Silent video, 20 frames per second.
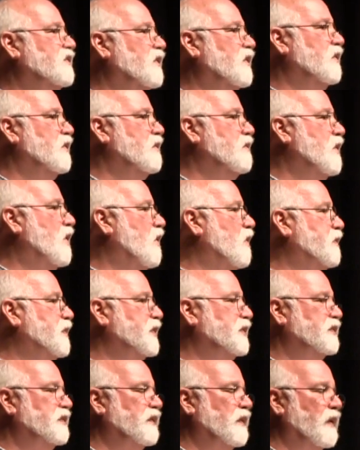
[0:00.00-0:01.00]
for whom hope
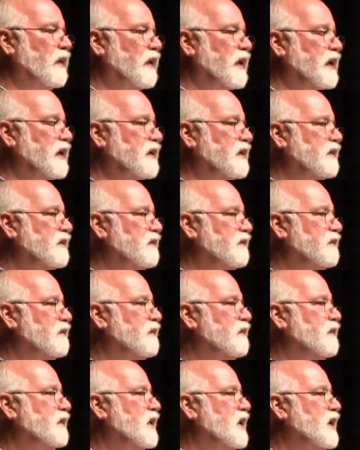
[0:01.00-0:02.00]
is foreign?
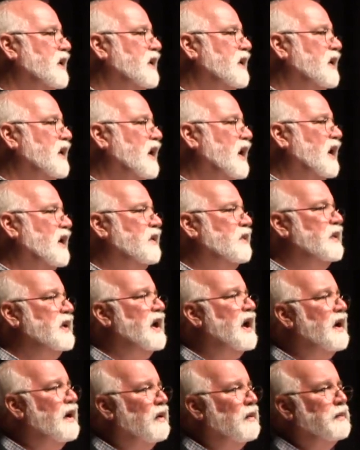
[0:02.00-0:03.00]
How do we
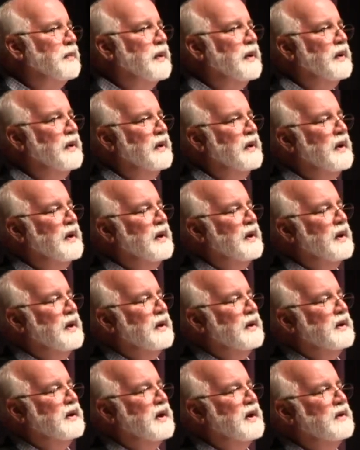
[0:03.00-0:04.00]
help
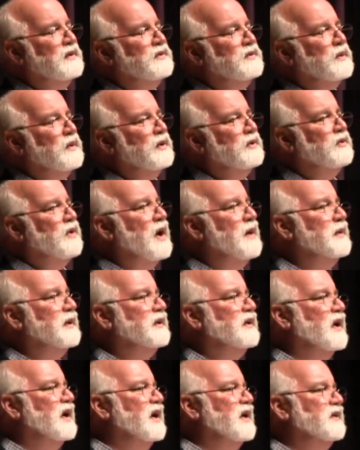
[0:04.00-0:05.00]
kids who are
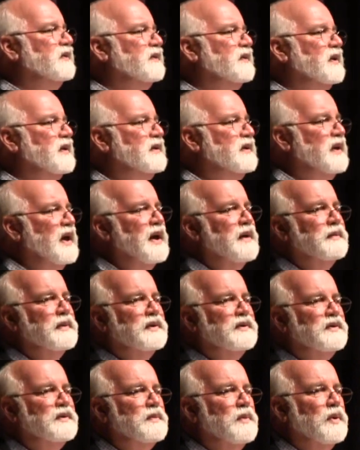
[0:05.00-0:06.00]
traumatized and
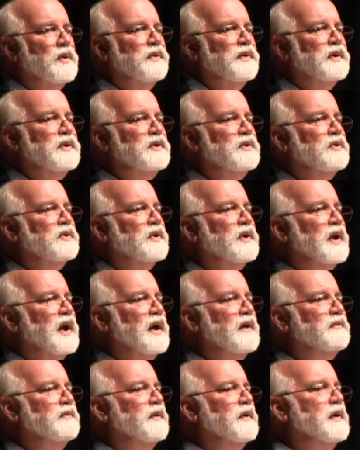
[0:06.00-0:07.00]
damaged more than you could
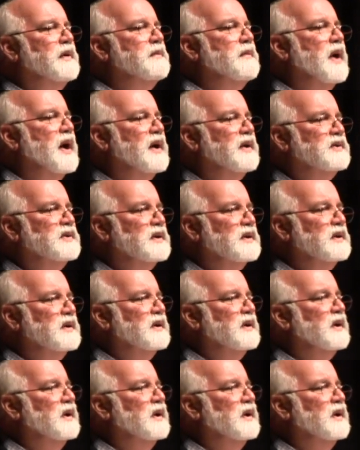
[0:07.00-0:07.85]
ever imagine